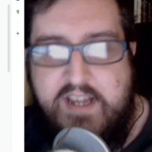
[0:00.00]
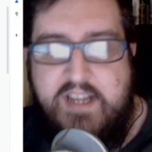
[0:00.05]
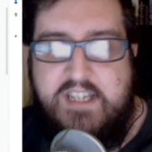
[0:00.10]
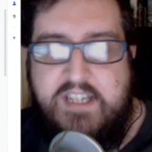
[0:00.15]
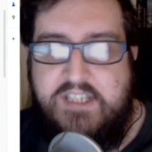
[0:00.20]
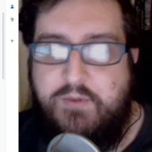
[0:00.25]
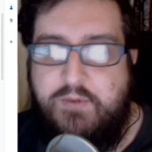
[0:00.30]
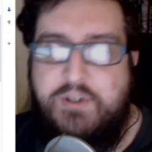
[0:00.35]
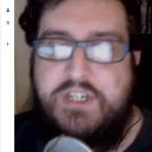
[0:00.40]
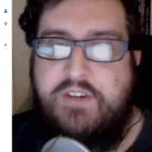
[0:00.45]

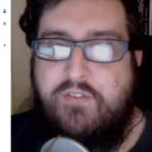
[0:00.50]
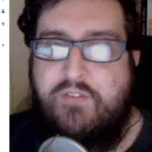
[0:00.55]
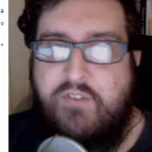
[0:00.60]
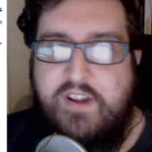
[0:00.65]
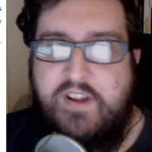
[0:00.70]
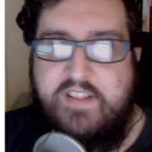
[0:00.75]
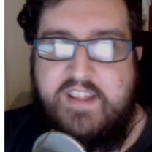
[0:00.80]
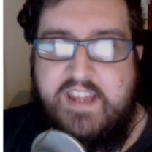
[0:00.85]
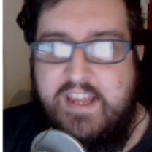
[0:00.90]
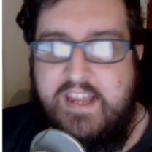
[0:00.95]
So once you've
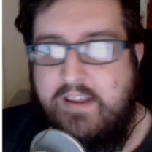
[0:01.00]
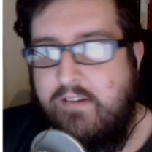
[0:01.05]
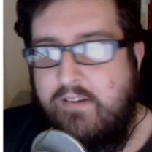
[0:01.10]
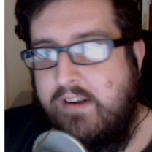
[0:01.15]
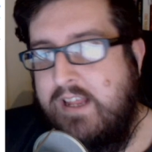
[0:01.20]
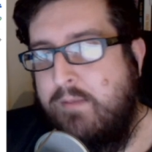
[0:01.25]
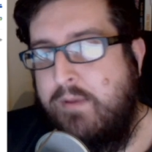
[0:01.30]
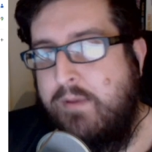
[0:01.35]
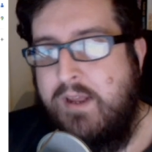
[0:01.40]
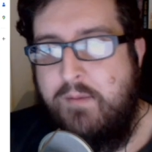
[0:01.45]
freed the eagle,
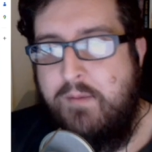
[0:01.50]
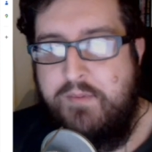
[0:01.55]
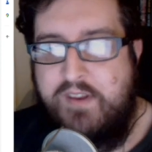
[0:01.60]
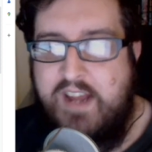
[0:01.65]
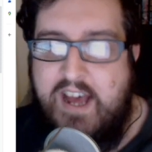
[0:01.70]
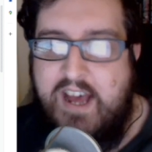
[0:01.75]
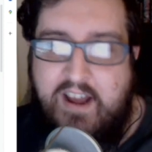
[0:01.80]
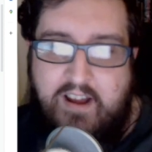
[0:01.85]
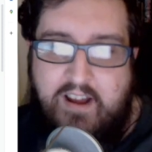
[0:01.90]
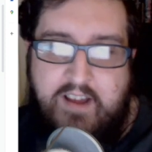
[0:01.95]
he becomes an
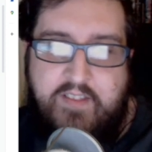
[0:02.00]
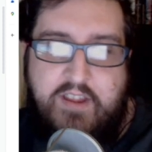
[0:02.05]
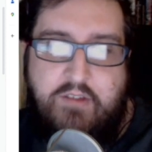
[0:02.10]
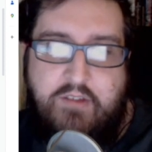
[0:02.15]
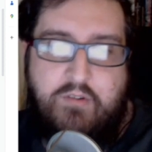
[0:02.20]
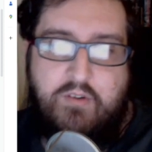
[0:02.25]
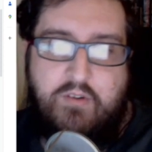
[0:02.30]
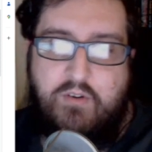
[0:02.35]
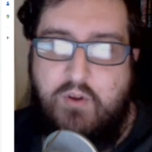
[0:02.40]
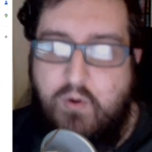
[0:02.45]
ally that you
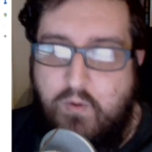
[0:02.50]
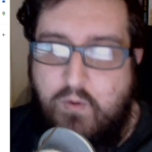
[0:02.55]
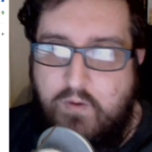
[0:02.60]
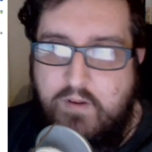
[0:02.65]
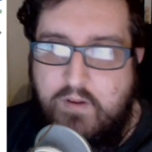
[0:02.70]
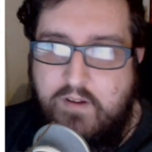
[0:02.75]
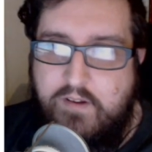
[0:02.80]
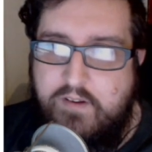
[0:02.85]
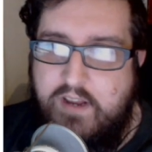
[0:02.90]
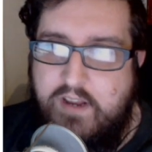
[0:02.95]
can call
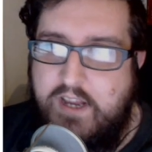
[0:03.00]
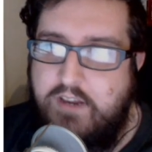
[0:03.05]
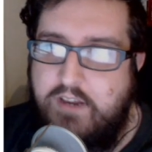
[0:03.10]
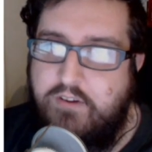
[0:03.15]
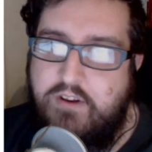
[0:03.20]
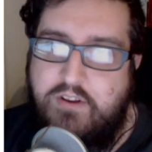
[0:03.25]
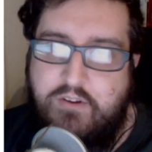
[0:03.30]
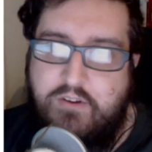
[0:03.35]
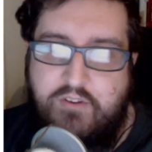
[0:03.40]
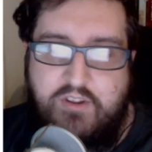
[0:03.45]
on, and you
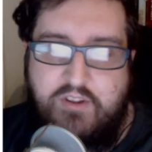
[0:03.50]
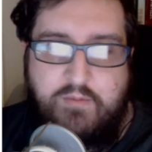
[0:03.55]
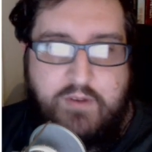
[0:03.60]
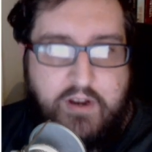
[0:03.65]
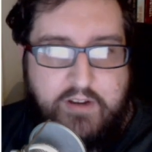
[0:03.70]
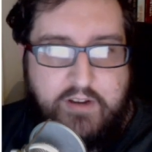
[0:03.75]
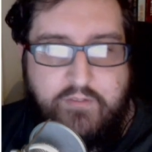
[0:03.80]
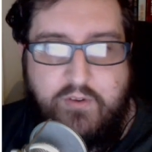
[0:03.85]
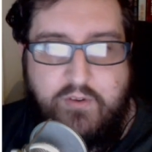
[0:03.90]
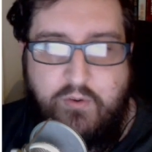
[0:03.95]
could do some
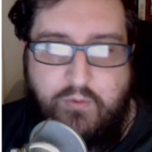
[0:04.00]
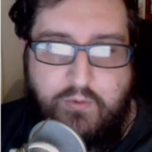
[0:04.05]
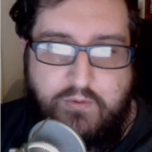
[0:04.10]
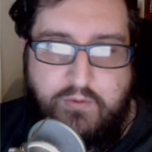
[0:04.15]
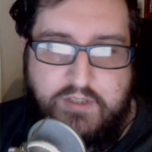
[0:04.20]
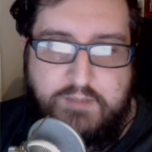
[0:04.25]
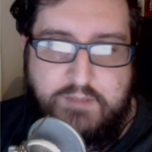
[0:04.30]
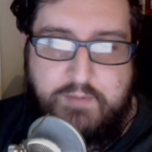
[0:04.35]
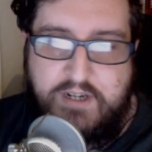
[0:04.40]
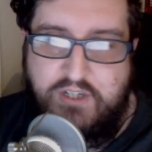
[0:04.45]
kind of cool
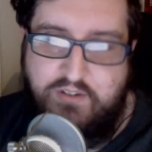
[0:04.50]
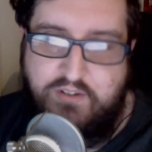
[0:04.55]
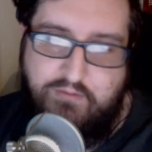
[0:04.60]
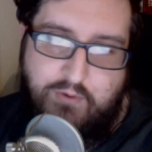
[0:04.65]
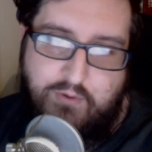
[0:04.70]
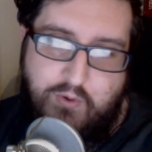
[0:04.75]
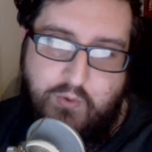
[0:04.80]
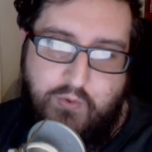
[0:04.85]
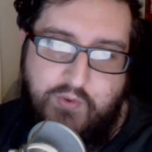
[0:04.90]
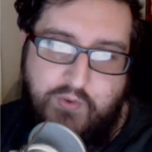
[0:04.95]
special
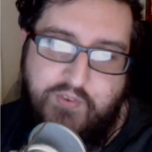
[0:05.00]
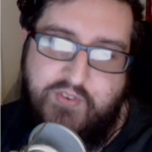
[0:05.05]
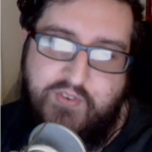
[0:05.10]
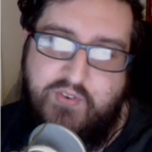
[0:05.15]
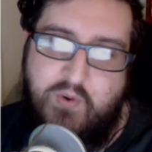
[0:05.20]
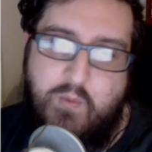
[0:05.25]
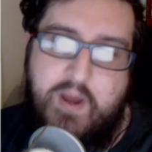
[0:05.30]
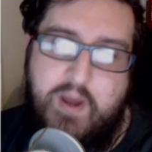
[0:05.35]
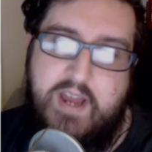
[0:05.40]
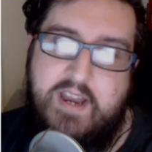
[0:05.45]
rules
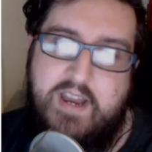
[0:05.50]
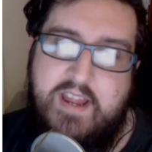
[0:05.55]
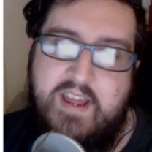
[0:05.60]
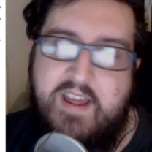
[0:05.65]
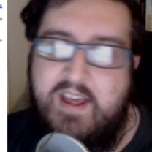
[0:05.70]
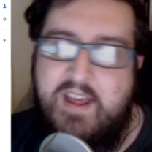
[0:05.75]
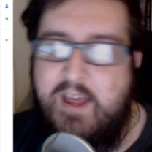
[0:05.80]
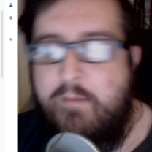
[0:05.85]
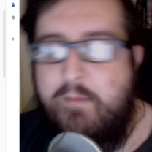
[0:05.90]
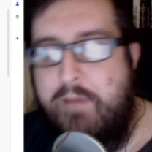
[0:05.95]
for when
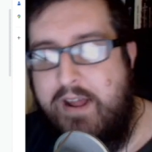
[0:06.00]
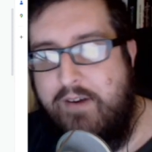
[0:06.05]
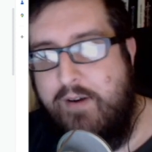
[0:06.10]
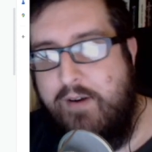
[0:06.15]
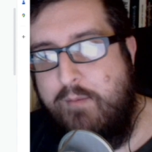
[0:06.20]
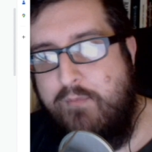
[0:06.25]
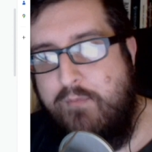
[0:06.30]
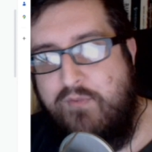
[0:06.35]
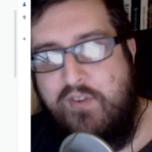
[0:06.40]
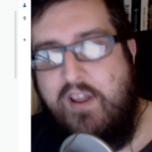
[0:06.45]

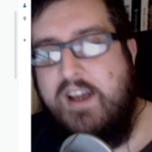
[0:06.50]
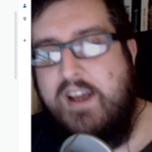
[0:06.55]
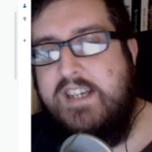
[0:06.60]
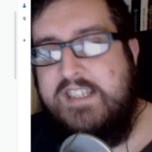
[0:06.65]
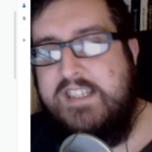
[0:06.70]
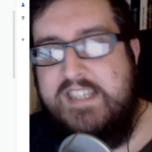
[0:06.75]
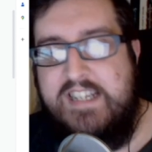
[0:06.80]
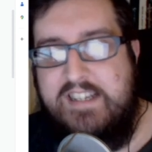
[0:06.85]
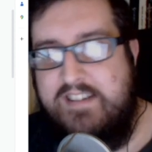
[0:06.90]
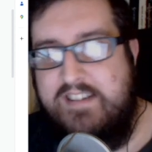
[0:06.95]
Belaram
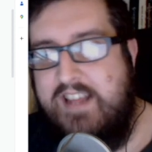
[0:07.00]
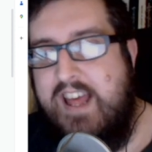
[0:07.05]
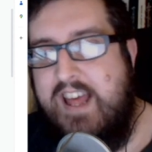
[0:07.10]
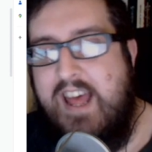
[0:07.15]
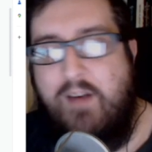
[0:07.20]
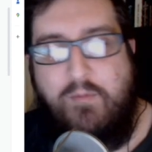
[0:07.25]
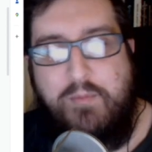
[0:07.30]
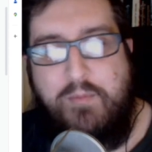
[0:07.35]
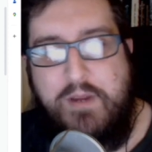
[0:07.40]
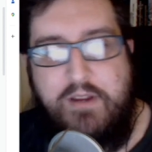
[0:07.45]
flies in to
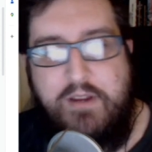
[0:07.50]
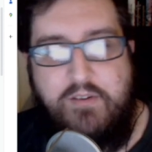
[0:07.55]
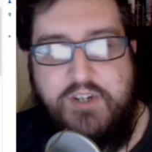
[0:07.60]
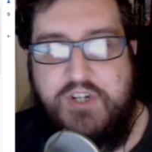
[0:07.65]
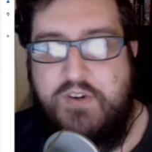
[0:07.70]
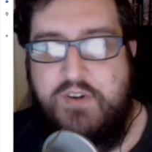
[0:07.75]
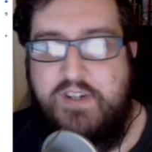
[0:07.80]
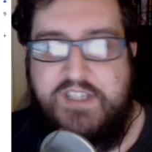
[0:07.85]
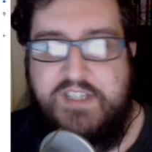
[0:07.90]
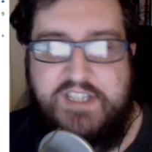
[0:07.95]
help you
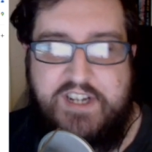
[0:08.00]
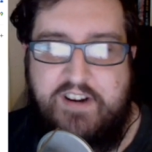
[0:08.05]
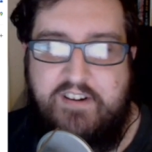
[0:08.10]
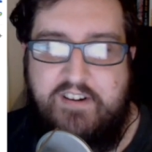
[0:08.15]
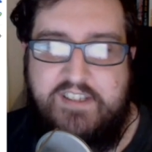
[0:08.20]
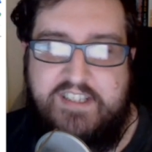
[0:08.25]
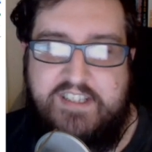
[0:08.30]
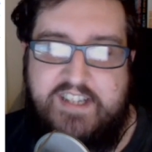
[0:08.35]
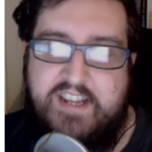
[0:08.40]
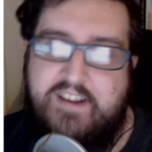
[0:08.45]
during
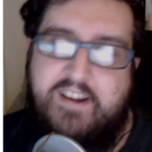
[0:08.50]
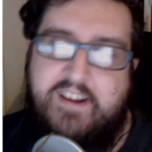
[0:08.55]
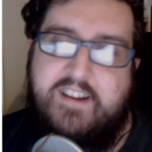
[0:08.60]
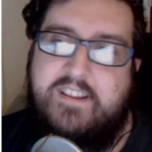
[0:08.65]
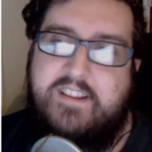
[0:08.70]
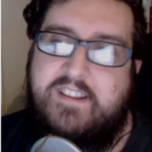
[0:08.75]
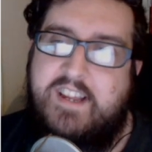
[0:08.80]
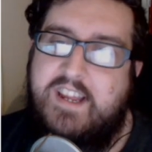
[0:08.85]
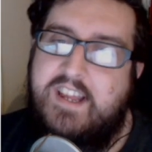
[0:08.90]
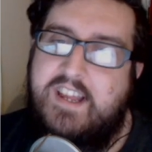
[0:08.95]
scenarios and that kind of
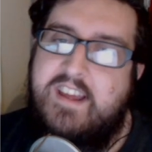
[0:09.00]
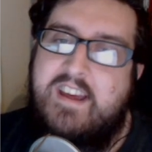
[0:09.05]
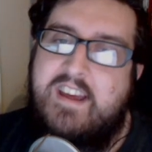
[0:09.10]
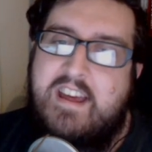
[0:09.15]
thing.